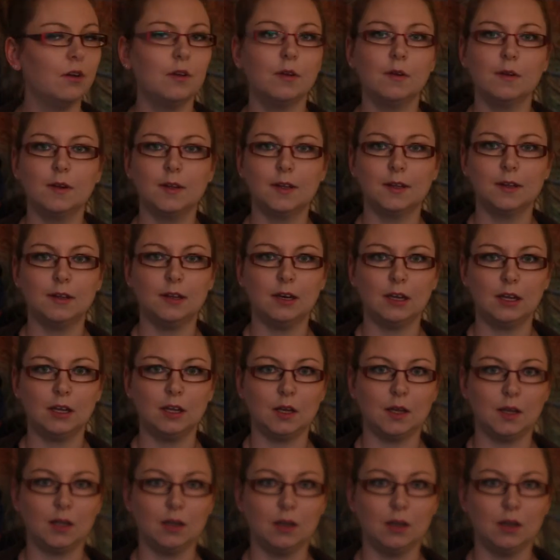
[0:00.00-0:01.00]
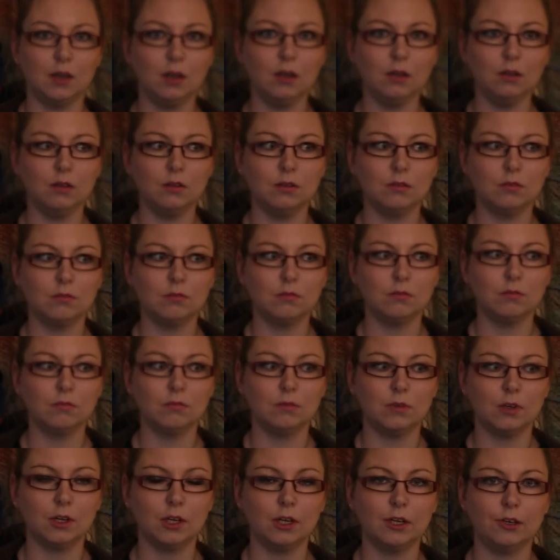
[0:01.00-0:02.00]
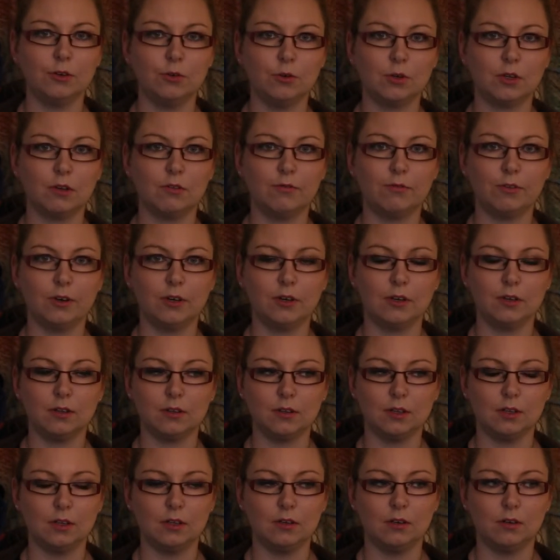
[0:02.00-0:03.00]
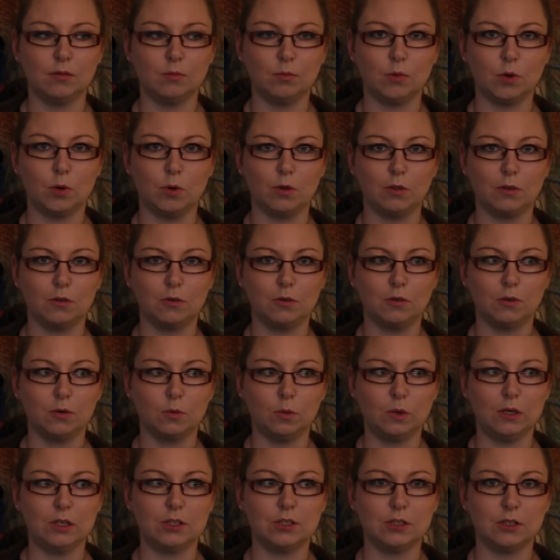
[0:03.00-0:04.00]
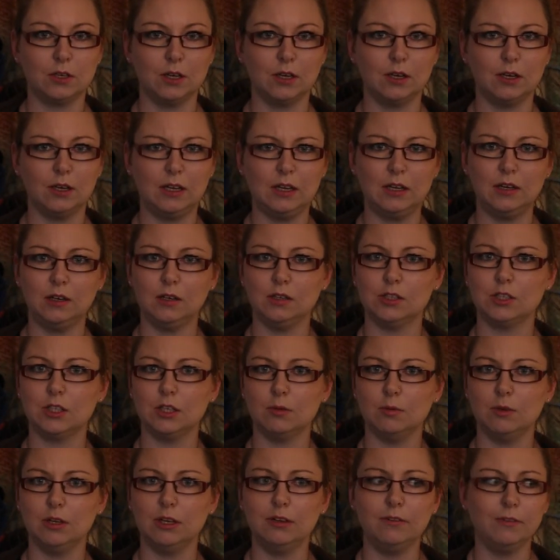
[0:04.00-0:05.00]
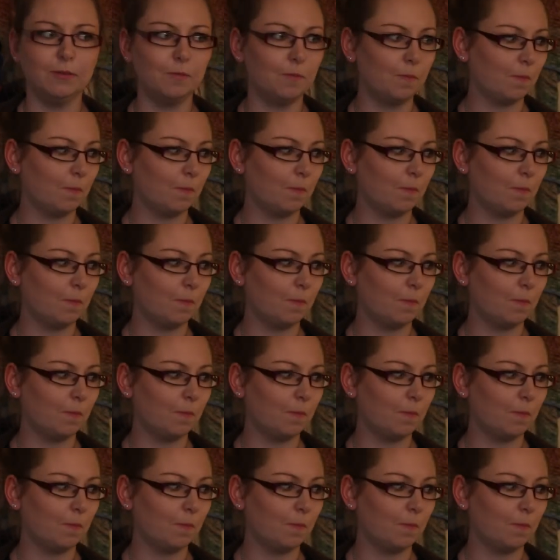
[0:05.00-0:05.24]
Strikkesilla, and you can find it in both Norwegian and English, I believe.